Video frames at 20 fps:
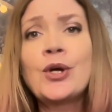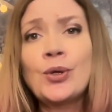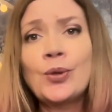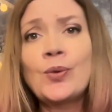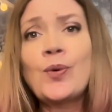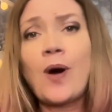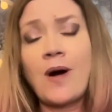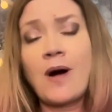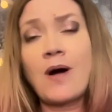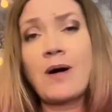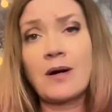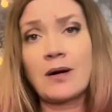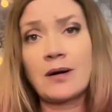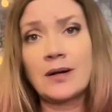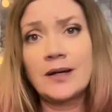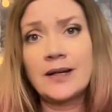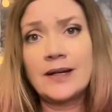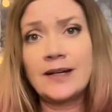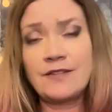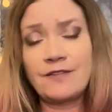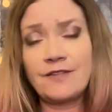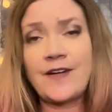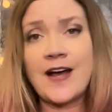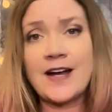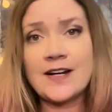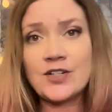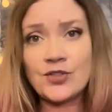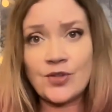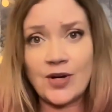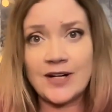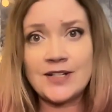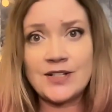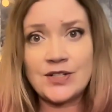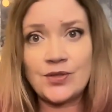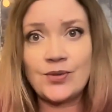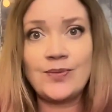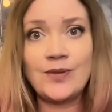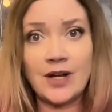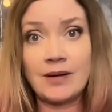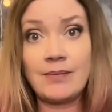who are in fact trying
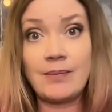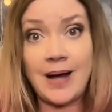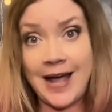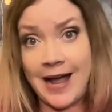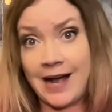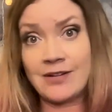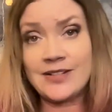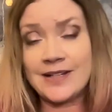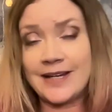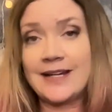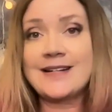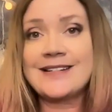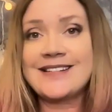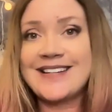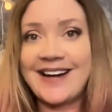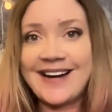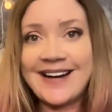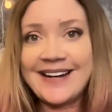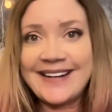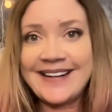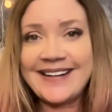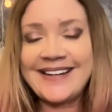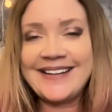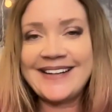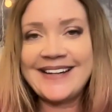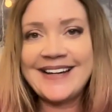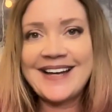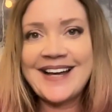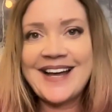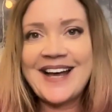to numb out anxiety,